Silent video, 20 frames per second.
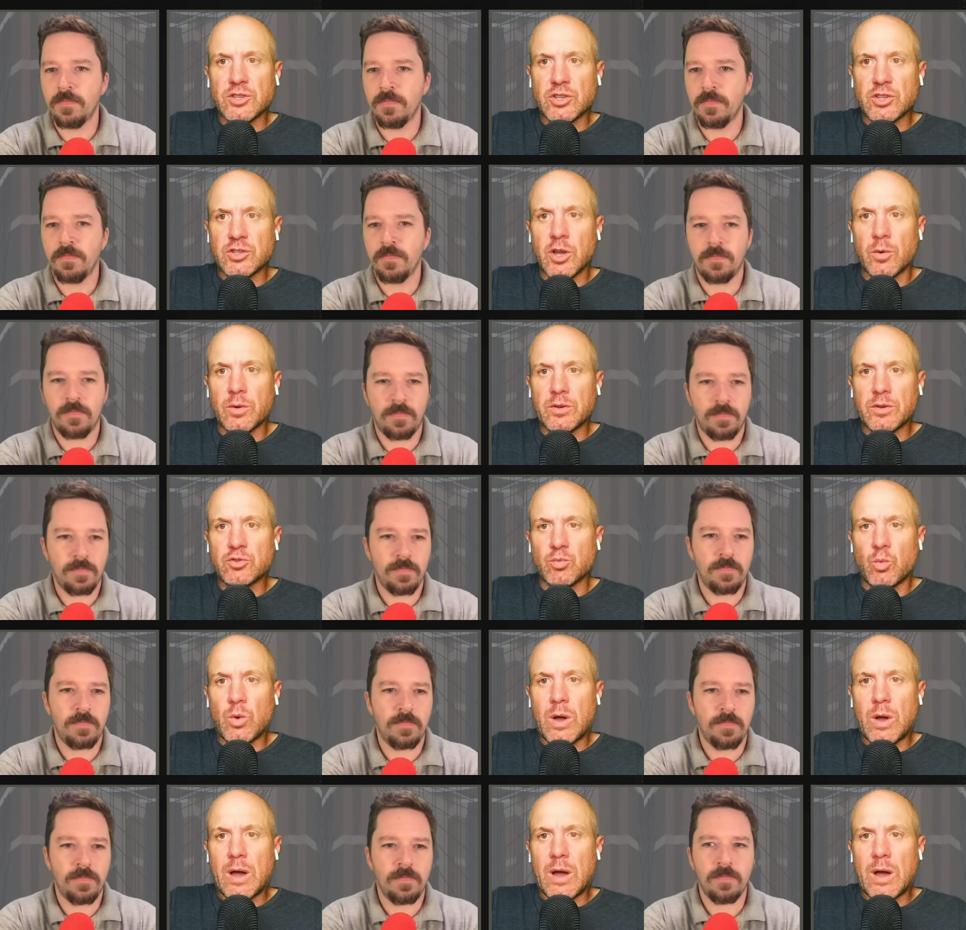Speaker 1: knowing
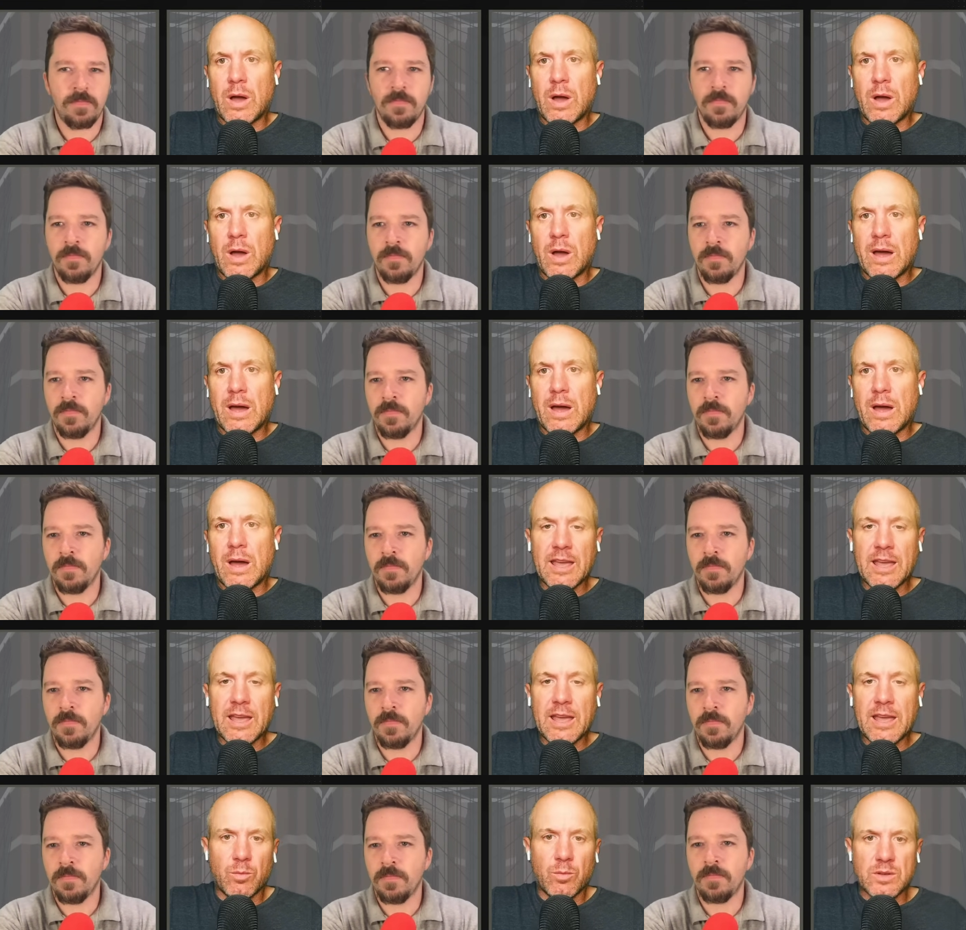Watford's
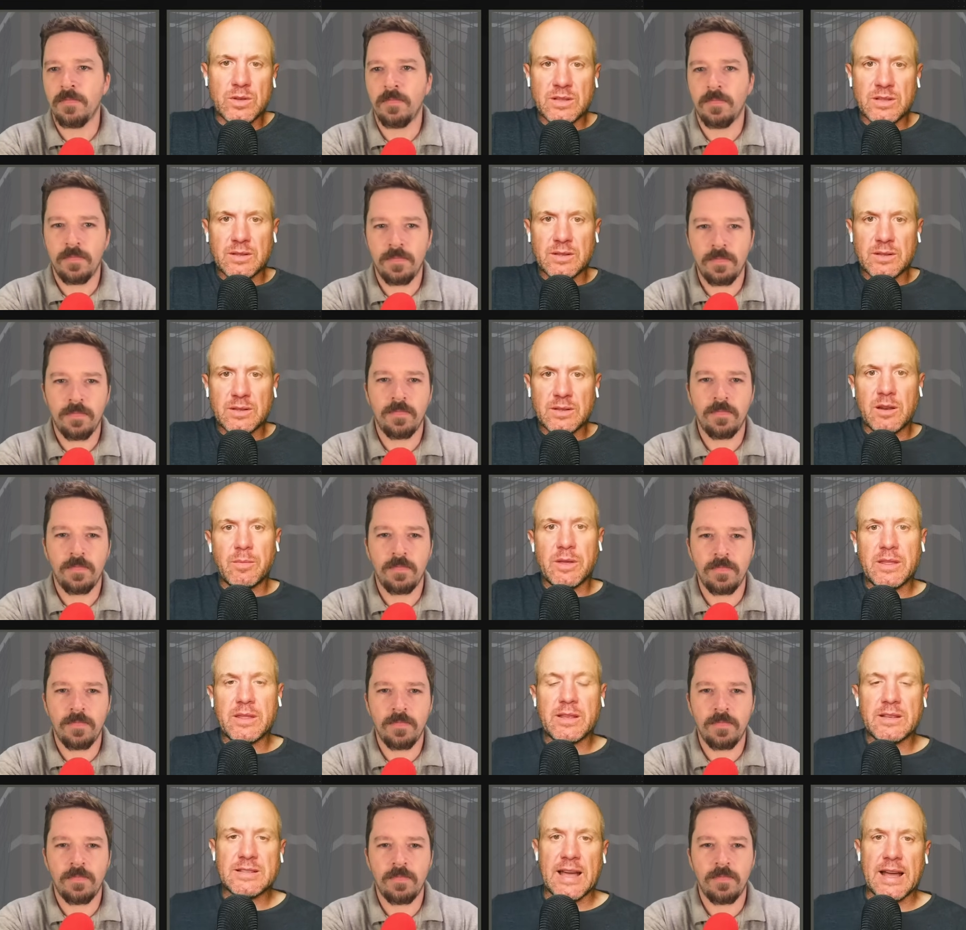game, it wasn't going to
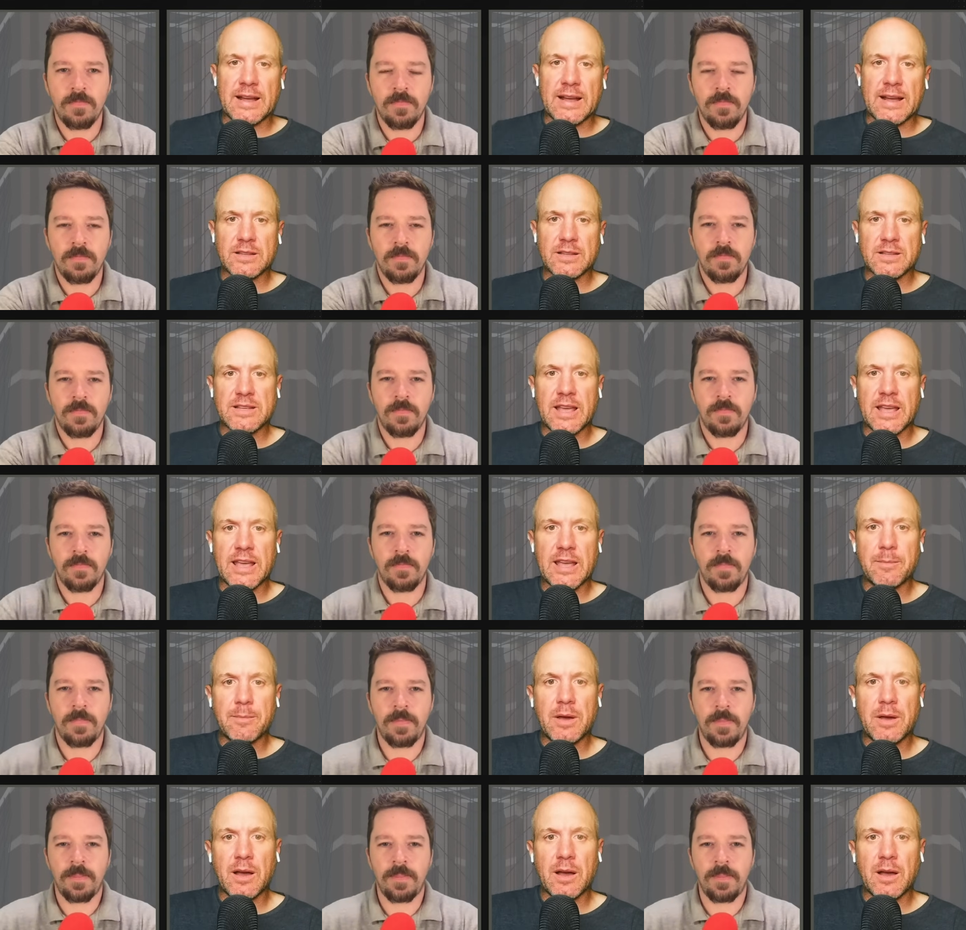be exactly the same.